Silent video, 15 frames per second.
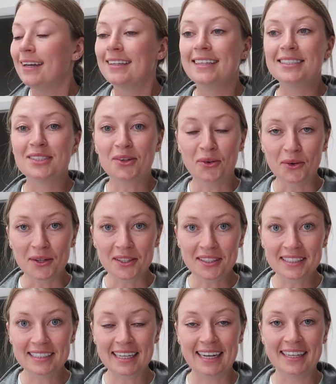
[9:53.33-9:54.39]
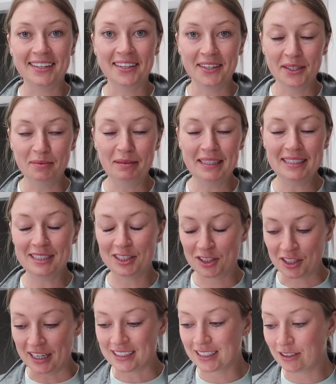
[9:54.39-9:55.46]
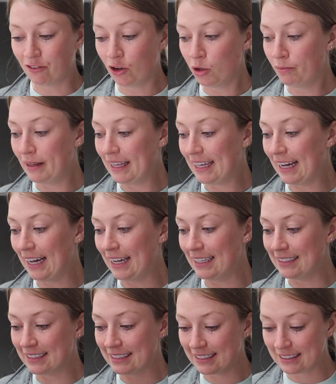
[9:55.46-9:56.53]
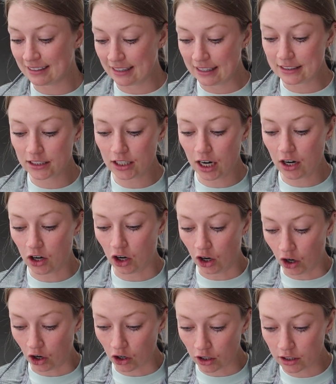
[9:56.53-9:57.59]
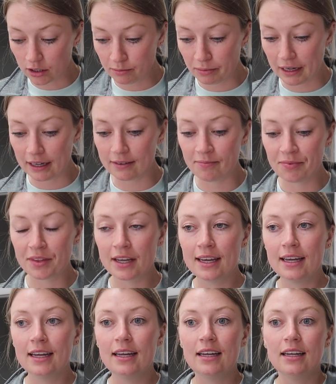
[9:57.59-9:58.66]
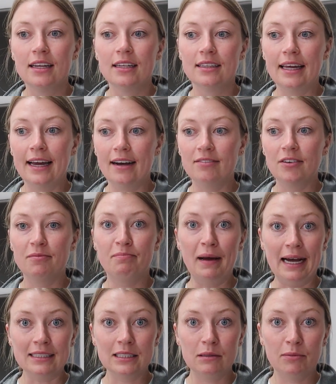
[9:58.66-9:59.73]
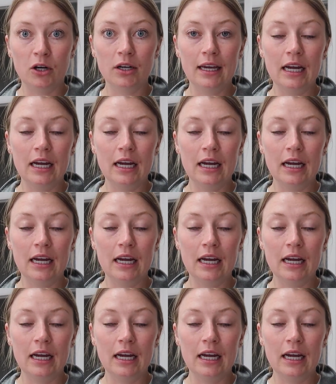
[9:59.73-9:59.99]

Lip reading: This order is like a little bit stressful because it's not hard, but they have a basketball